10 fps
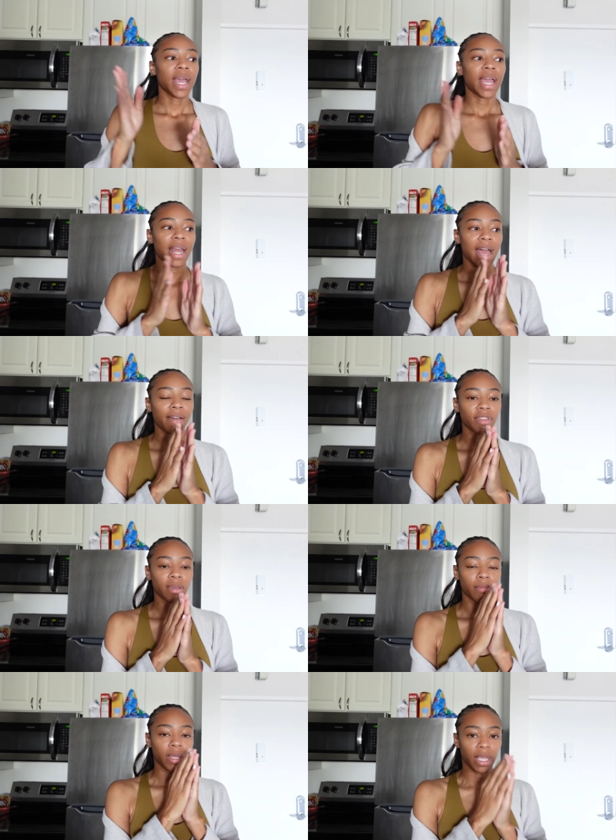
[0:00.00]
and have
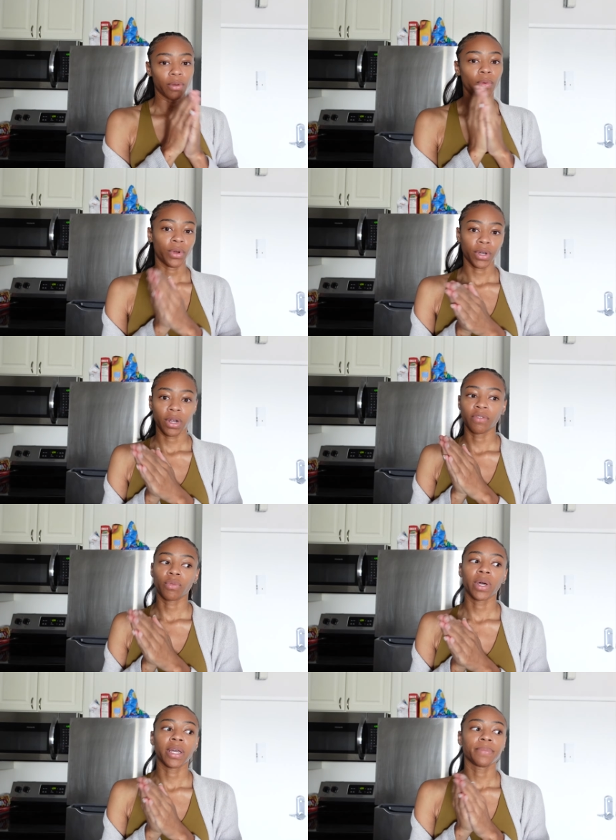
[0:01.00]
them in order of
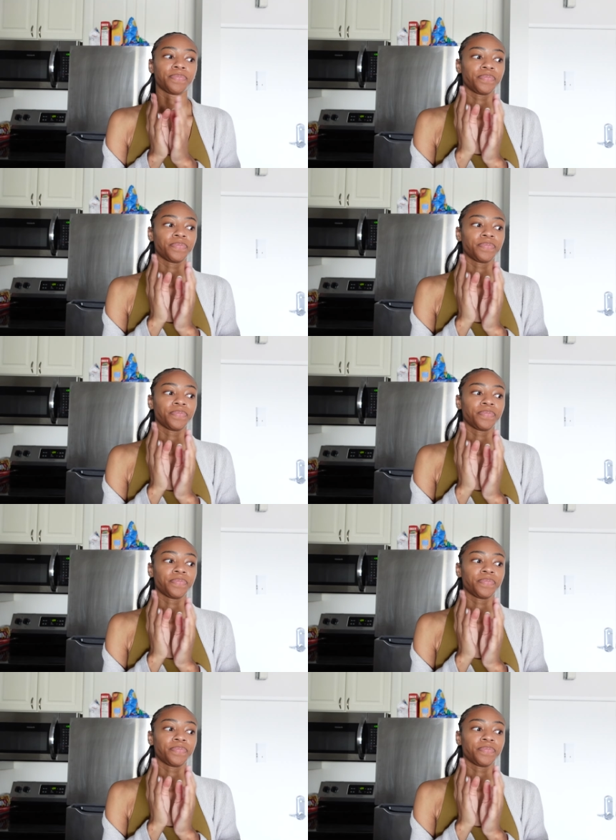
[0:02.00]
what